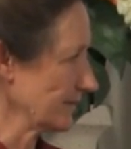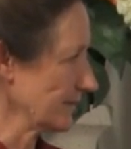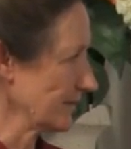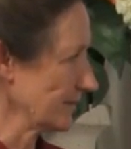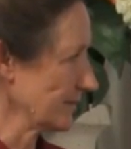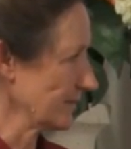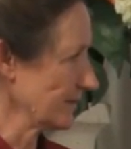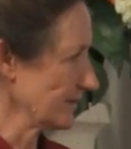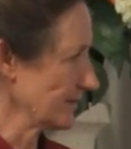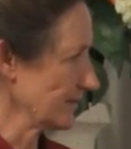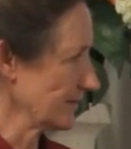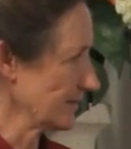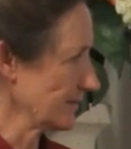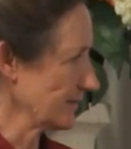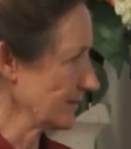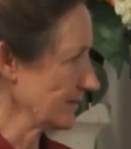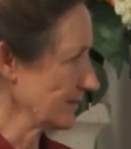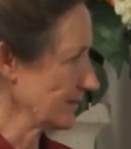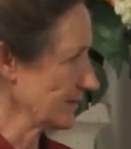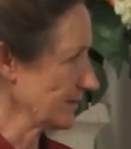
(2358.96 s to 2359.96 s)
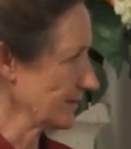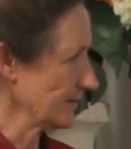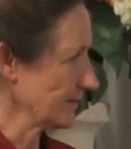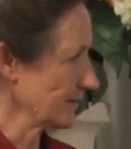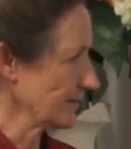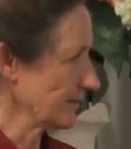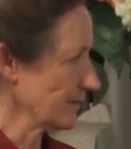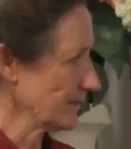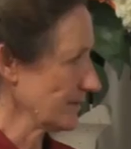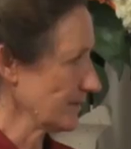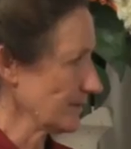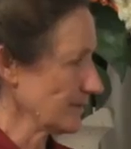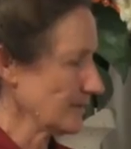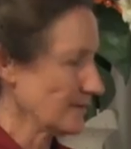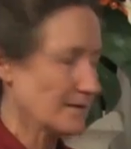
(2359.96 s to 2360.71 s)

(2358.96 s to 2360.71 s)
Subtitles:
(silence)